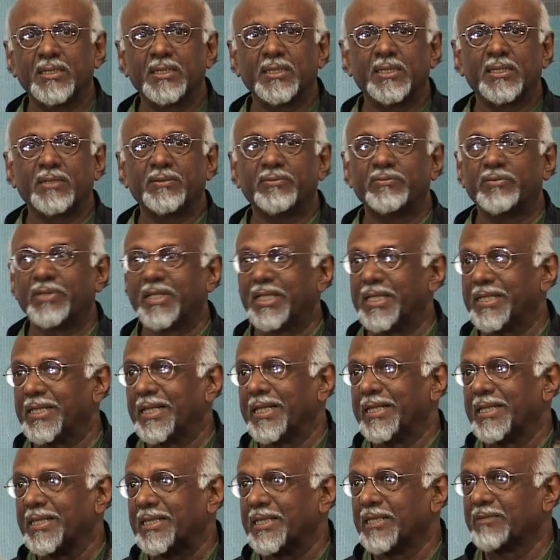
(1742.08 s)
very
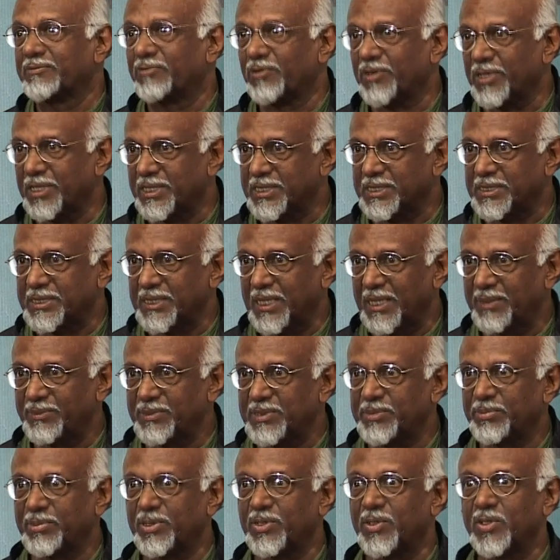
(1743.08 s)
radical for its
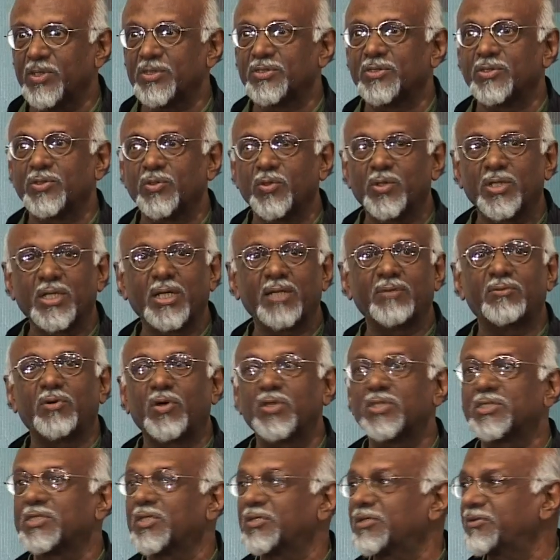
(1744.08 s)
times, because Nora
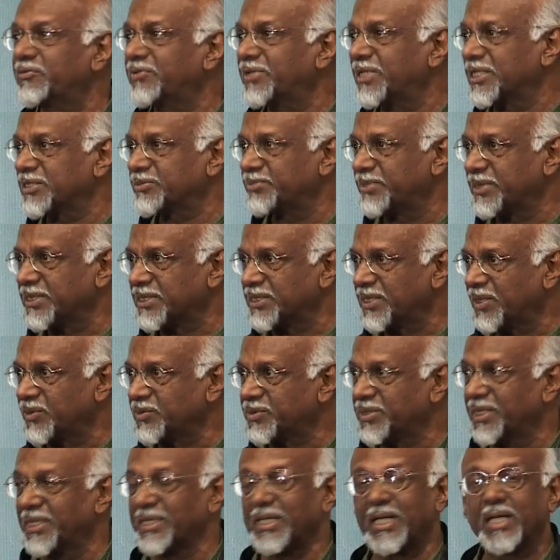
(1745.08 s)
walks out of her husband's
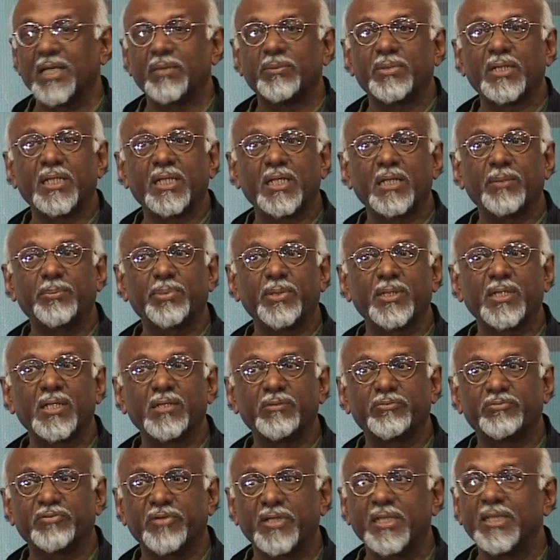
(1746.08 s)
house saying, I'll be independent
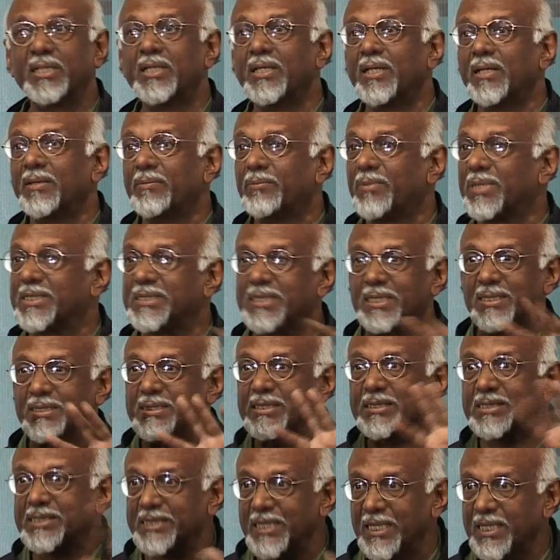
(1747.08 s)
and free, but she
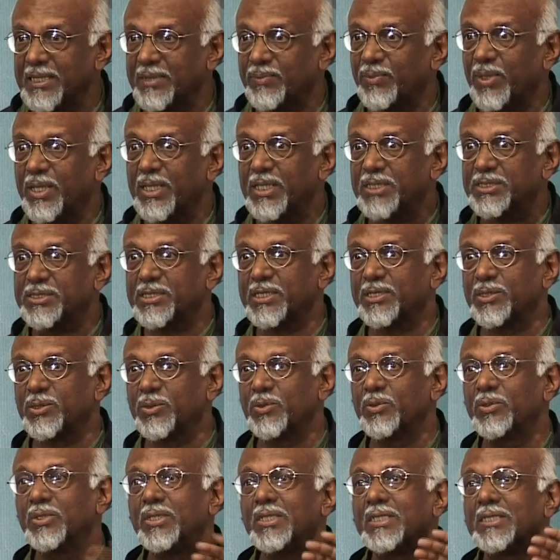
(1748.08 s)
doesn't say it. What does she
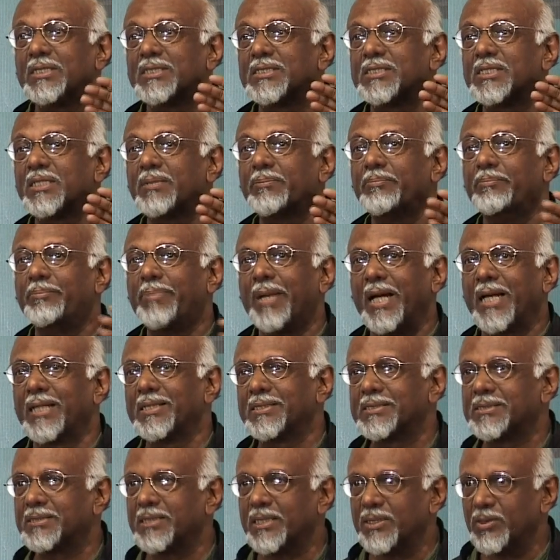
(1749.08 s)
do? She
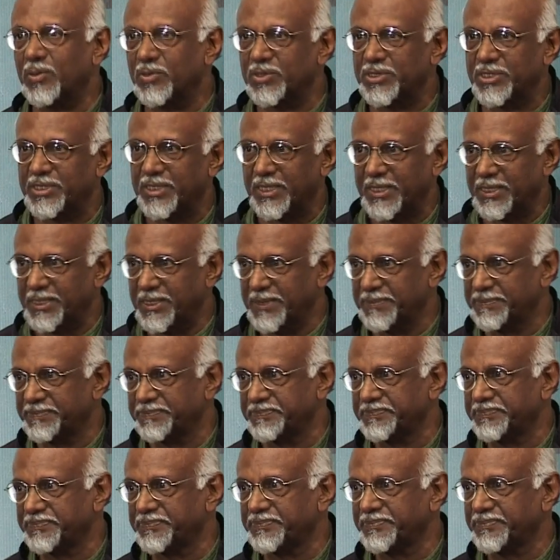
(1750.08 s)
bangs the door shut.
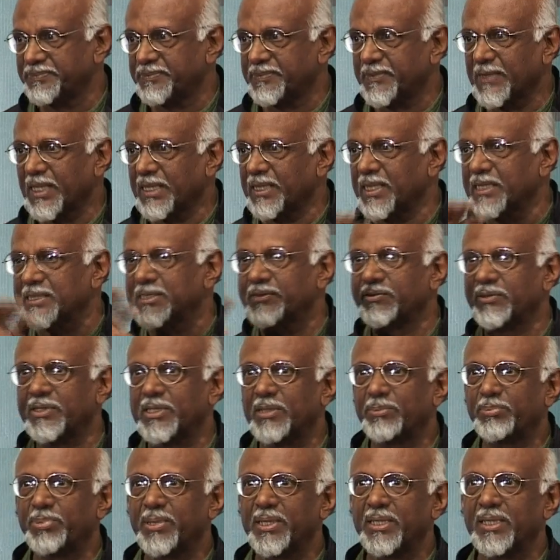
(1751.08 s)
And that's where
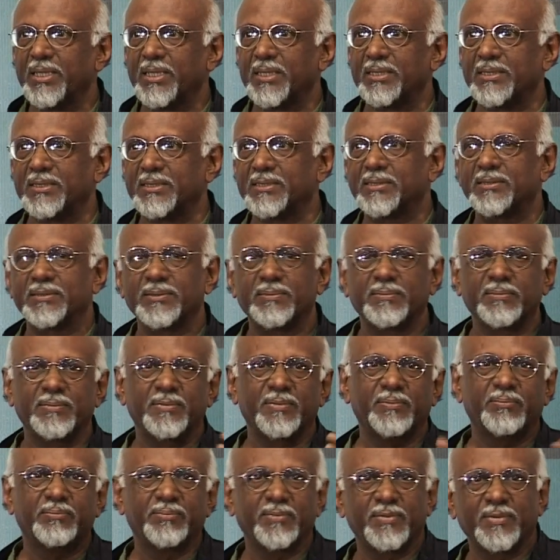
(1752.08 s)
the play ends.
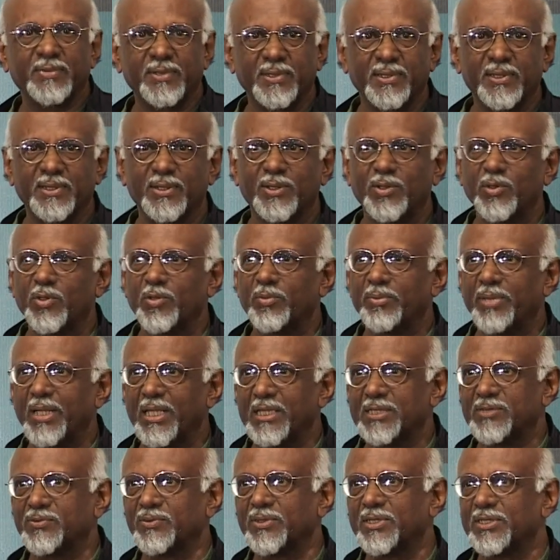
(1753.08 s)
The door
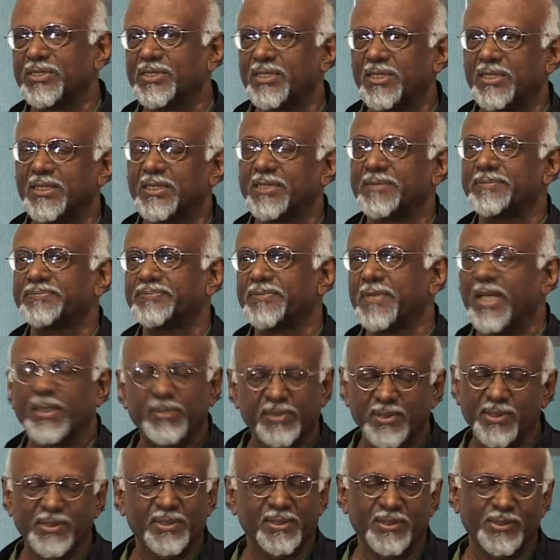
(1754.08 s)
bangs with a shut. I
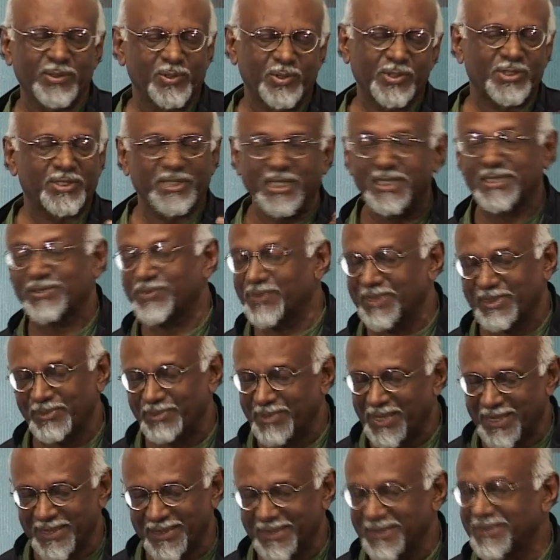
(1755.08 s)
mean, the door shuts with a
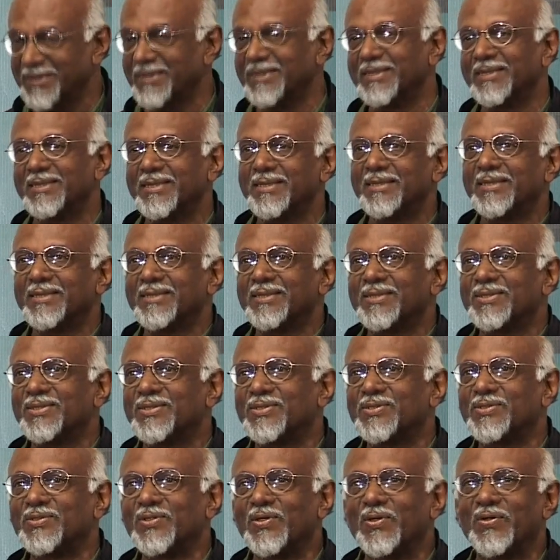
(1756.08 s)
bang.
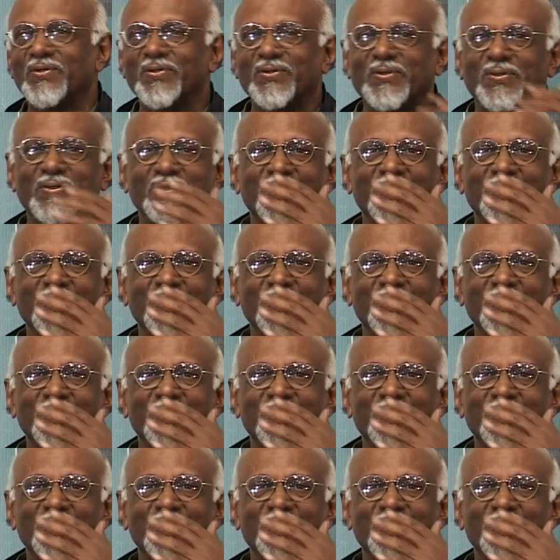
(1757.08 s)
So,